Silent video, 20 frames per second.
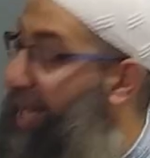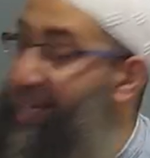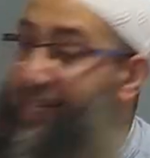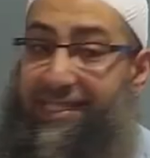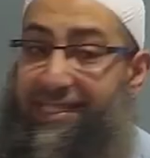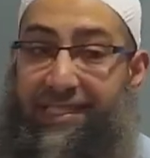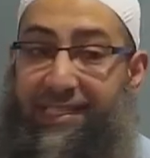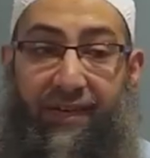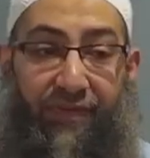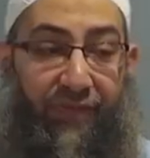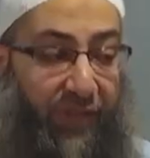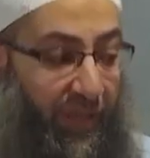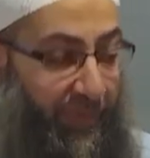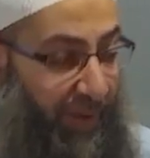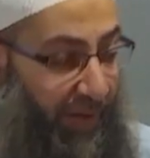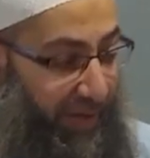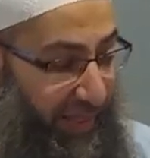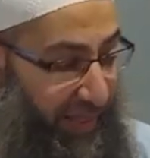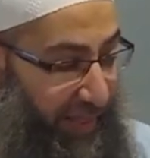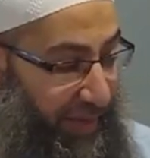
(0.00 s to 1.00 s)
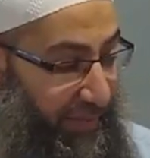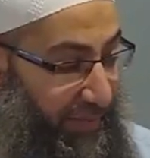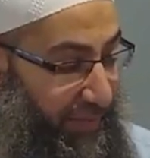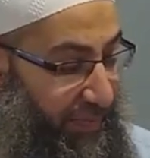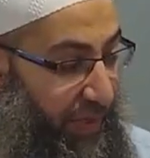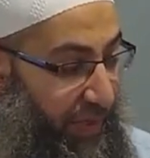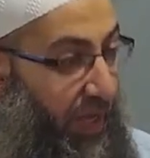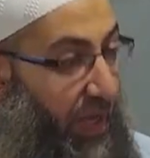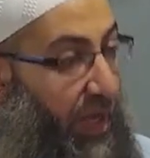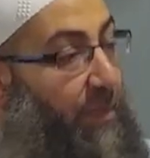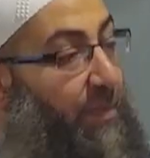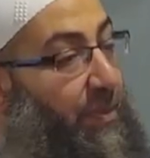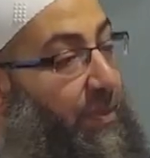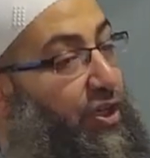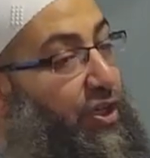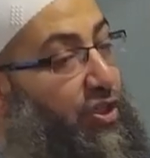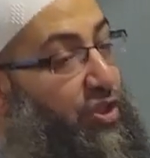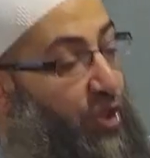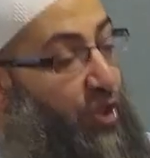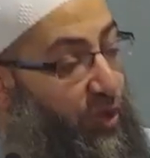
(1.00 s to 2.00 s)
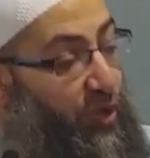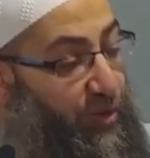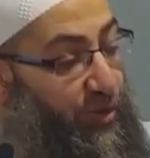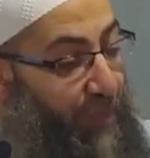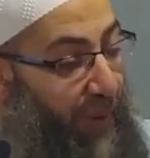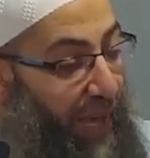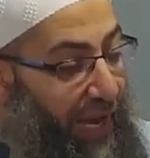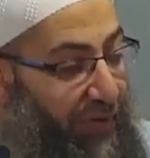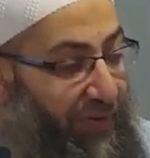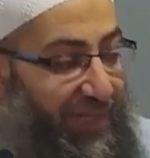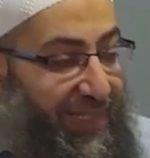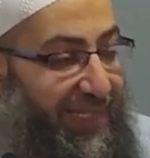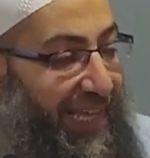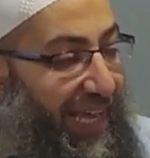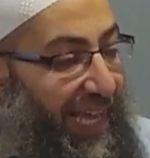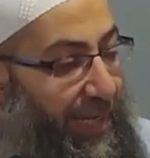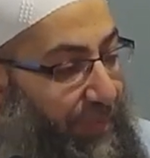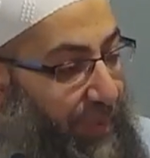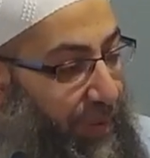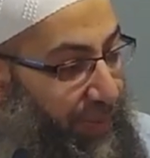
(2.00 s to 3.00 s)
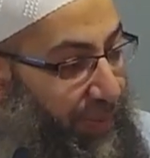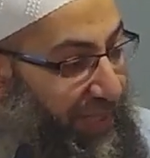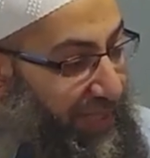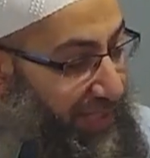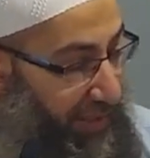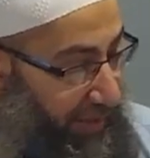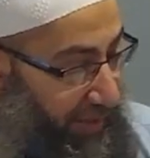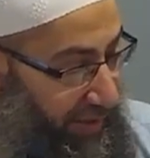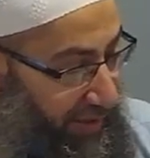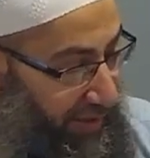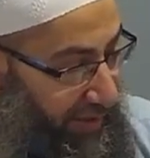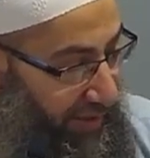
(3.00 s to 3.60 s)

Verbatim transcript: highest level among them, because those parents can't be beaten.